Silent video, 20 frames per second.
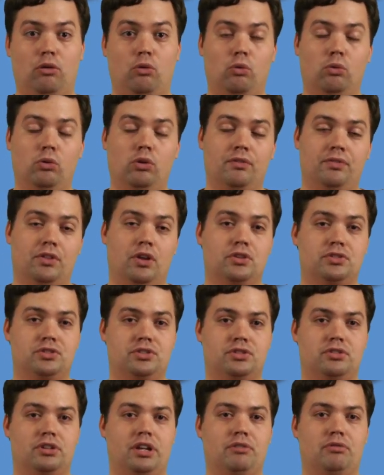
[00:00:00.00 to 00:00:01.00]
all of
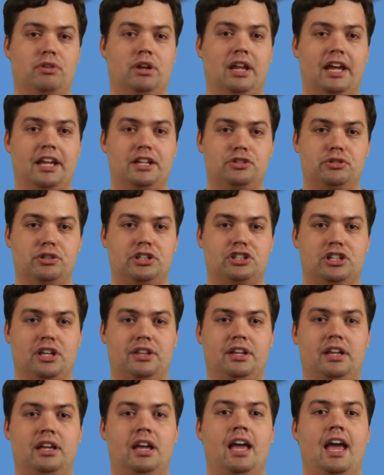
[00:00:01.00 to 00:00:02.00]
those three relate to each
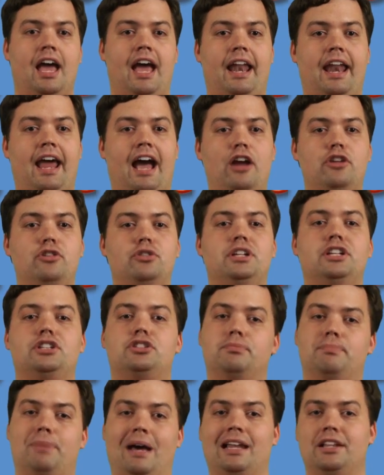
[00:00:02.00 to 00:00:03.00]
other and how you
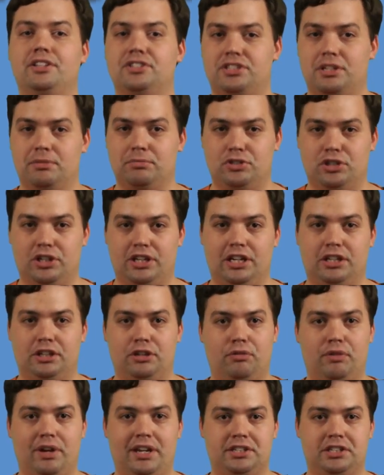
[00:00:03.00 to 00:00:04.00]
need to balance them to get
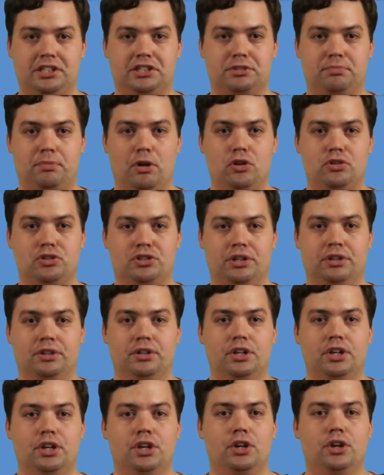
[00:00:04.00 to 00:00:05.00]
correct
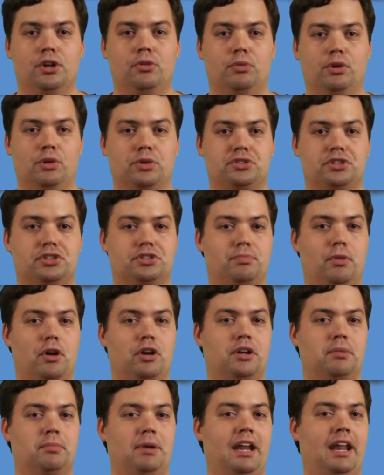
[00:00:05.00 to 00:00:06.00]
exposure. We also
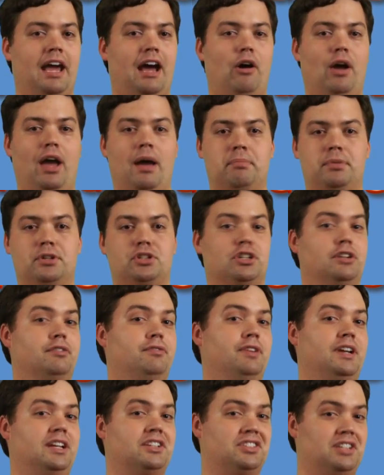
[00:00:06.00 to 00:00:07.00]
spoke about how aperture
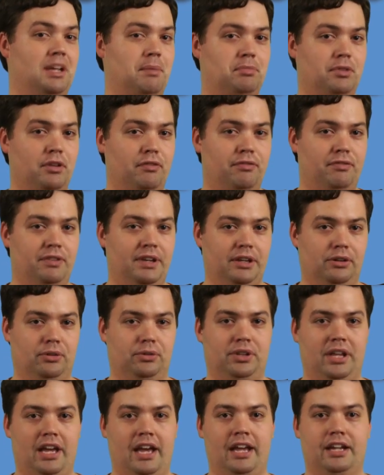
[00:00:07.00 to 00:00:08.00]
affects depth of
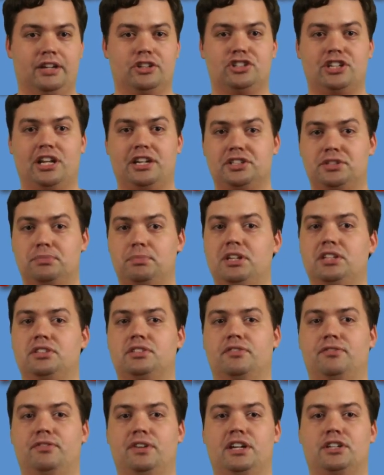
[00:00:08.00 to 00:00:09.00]
field and shutter
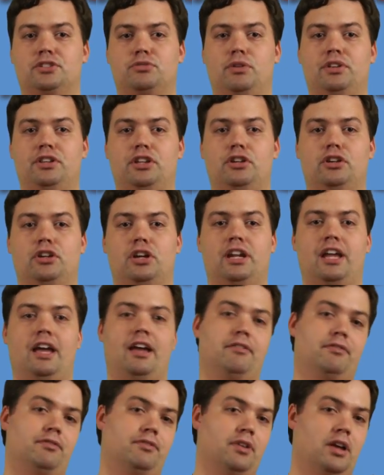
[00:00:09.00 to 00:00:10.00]
speeds affects whether you're going to
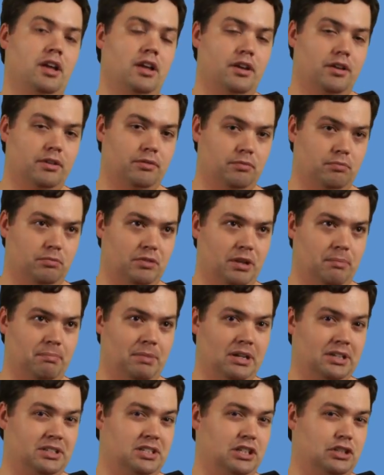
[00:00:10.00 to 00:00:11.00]
have the
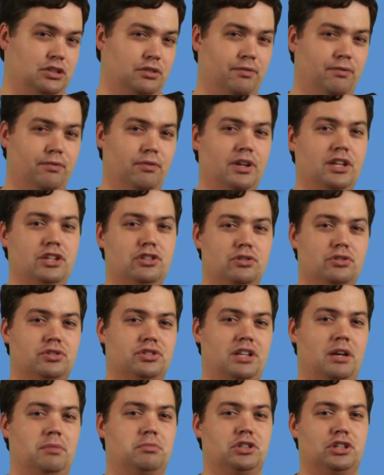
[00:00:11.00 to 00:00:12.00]
ability to freeze your
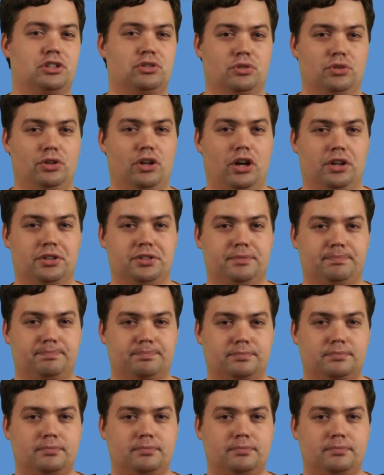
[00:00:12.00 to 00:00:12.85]
subject or not.